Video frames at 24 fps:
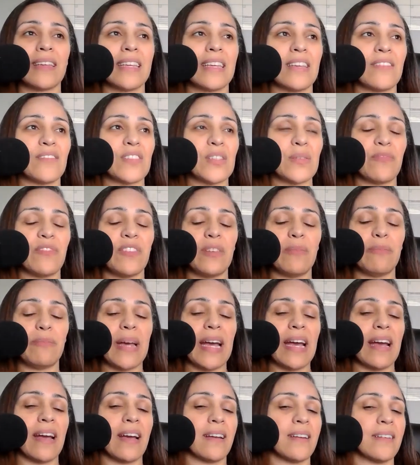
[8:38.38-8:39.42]
give some
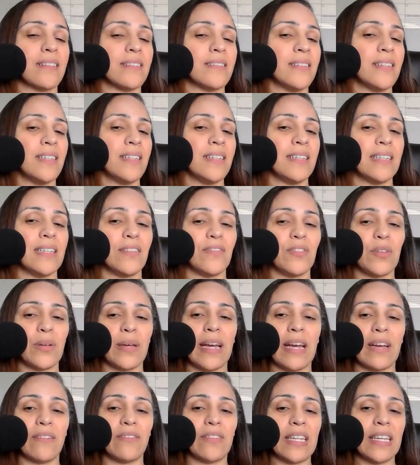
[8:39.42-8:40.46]
feedback. If you
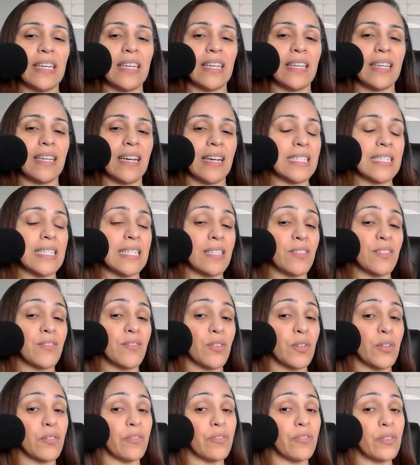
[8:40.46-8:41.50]
have any ideas
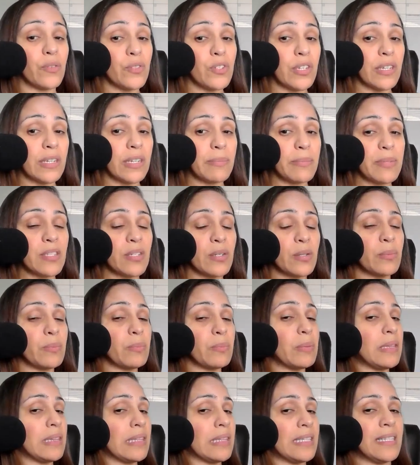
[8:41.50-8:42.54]
for a future episode,
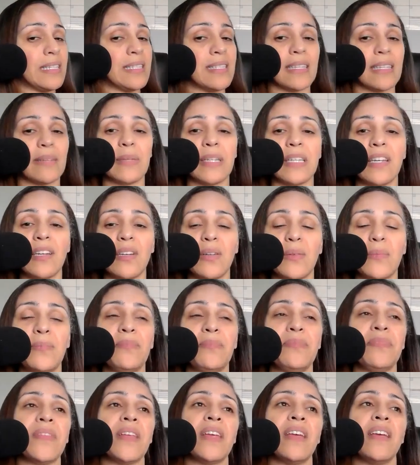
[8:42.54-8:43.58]
please let me know.
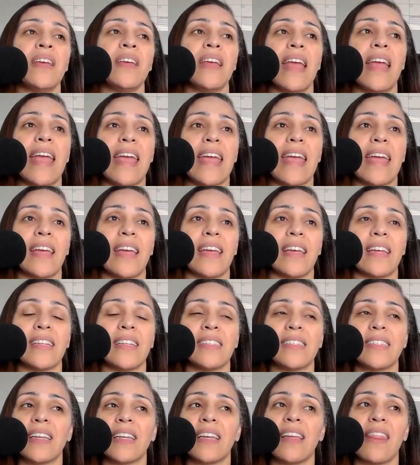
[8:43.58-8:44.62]

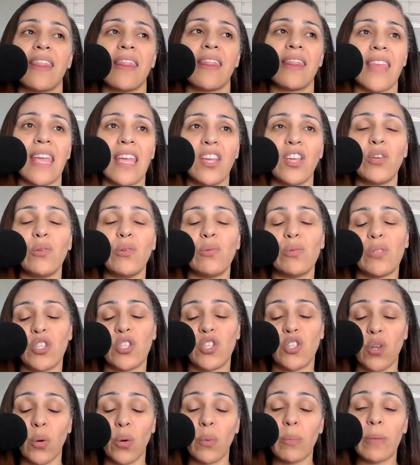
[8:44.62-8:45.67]
And thank you
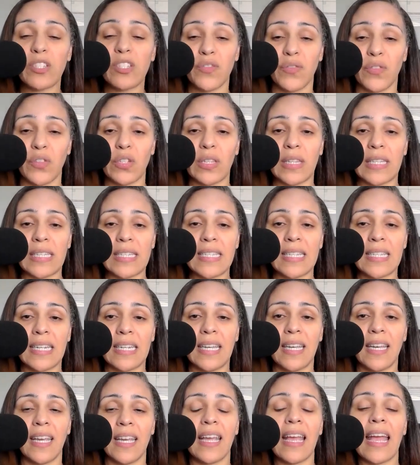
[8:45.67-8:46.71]
so much for
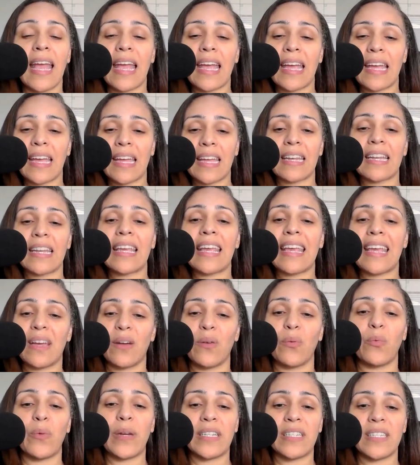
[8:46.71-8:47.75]
listening, and
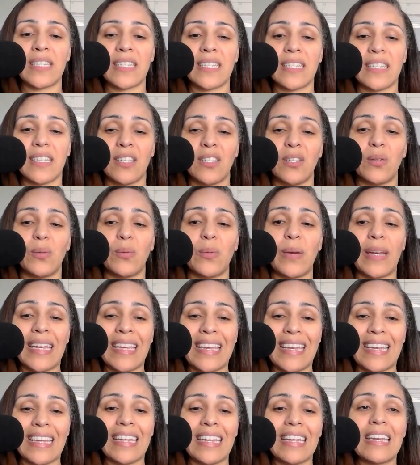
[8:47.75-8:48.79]
can't wait to see you
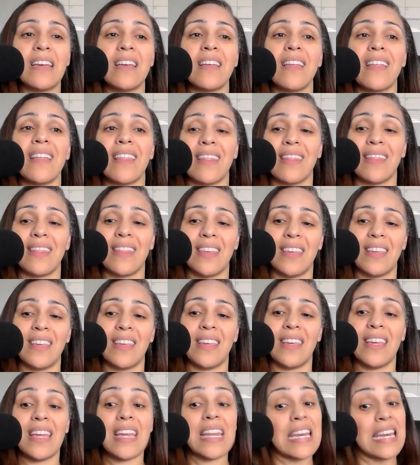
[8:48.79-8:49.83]
in
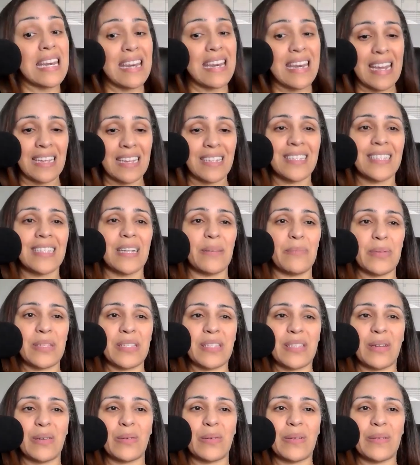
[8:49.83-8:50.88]
the next
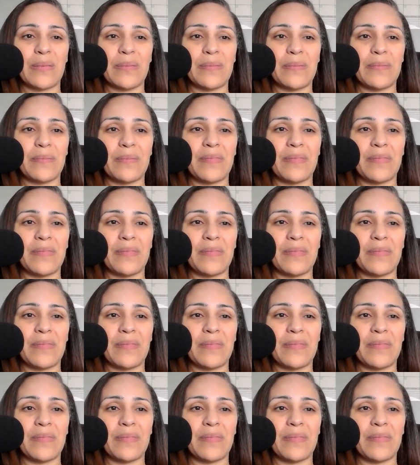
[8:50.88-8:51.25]
episode.